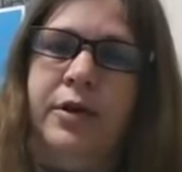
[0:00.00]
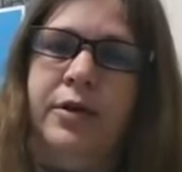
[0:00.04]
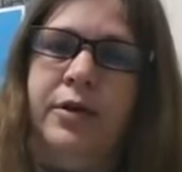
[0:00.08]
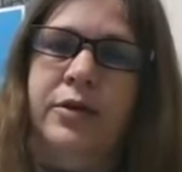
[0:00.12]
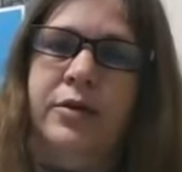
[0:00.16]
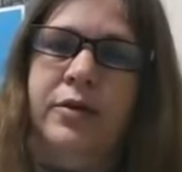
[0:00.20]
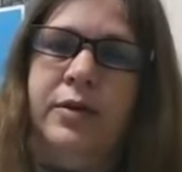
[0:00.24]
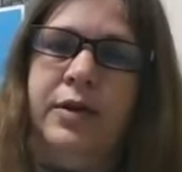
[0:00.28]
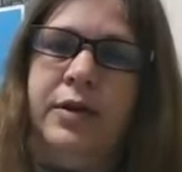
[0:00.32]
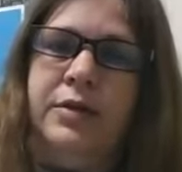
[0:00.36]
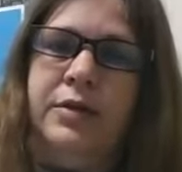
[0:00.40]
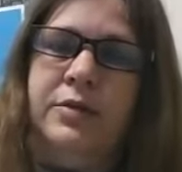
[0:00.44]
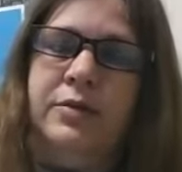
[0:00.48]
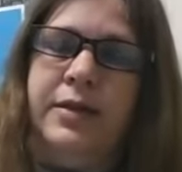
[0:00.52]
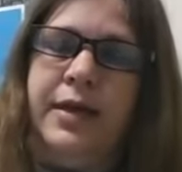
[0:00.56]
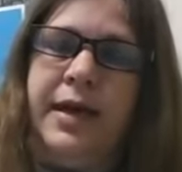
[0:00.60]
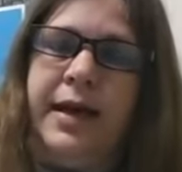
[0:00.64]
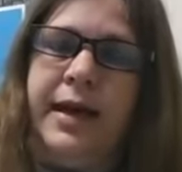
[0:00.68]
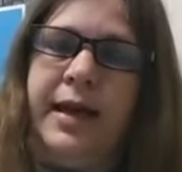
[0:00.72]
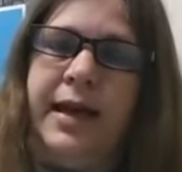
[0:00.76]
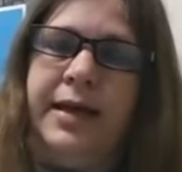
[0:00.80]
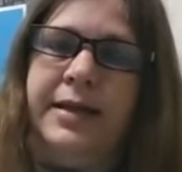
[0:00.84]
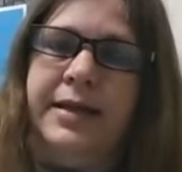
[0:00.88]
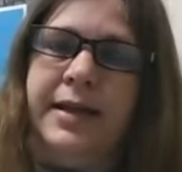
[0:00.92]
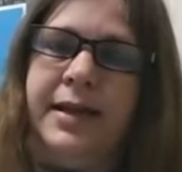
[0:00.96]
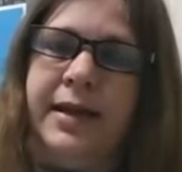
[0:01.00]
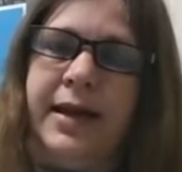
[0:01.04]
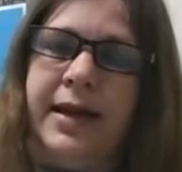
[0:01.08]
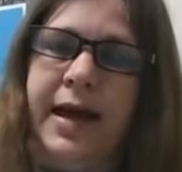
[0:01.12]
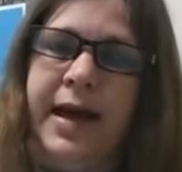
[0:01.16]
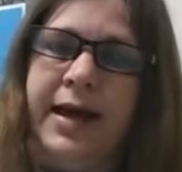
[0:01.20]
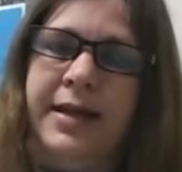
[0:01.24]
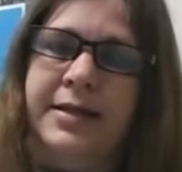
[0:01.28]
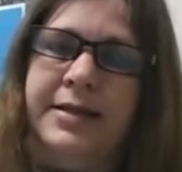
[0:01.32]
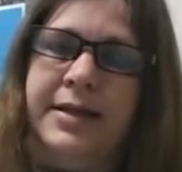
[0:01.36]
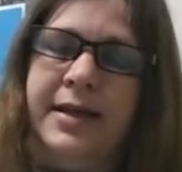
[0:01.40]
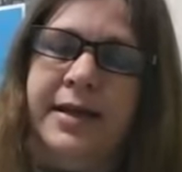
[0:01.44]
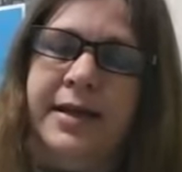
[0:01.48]
You can do that at the
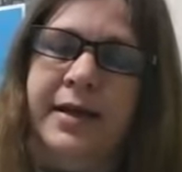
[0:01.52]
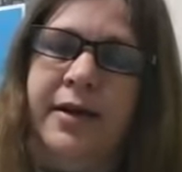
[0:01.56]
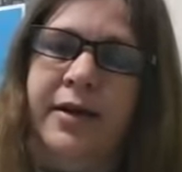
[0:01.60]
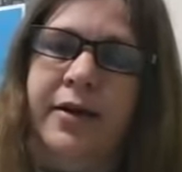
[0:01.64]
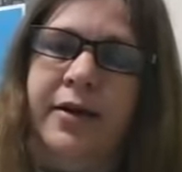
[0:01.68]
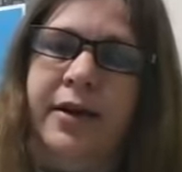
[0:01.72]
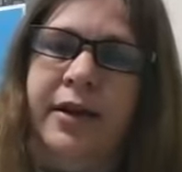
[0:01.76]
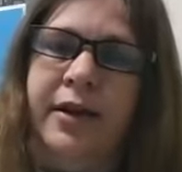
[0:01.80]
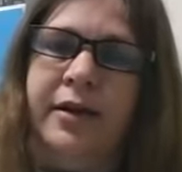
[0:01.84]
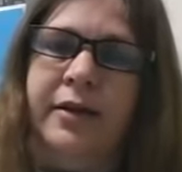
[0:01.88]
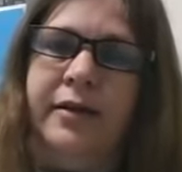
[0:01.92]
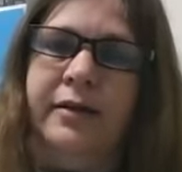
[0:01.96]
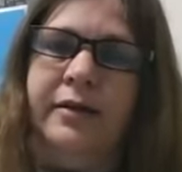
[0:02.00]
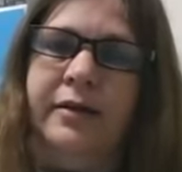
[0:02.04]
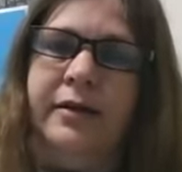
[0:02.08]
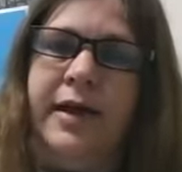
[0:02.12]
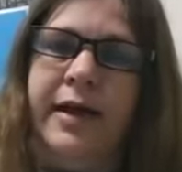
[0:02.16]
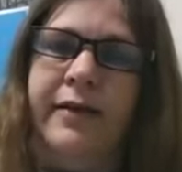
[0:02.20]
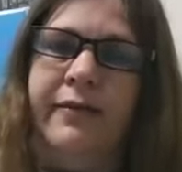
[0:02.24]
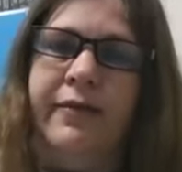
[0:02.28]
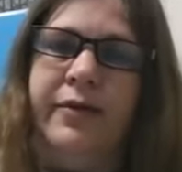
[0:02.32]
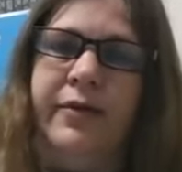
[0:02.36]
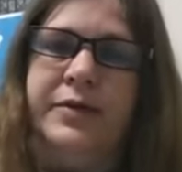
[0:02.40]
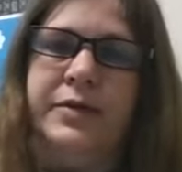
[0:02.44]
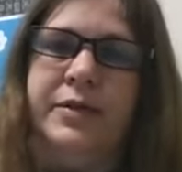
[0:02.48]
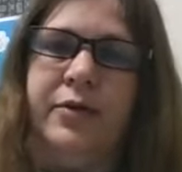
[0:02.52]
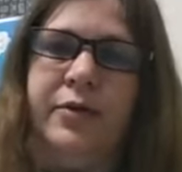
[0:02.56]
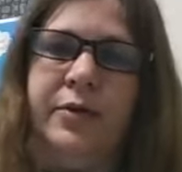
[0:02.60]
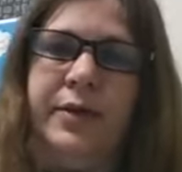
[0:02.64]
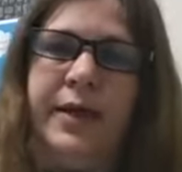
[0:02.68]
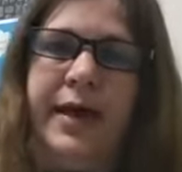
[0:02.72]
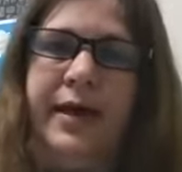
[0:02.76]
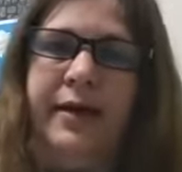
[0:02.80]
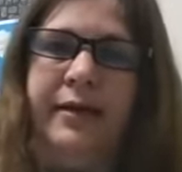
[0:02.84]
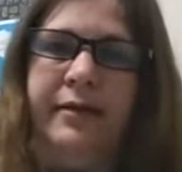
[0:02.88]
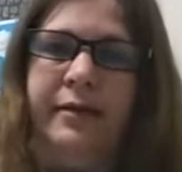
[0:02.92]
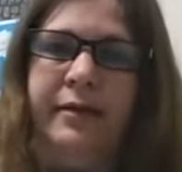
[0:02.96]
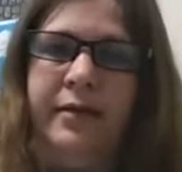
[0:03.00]
content area level, so
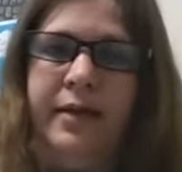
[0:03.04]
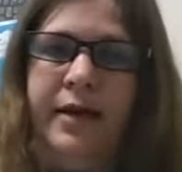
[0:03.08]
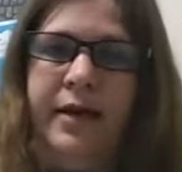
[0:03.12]
that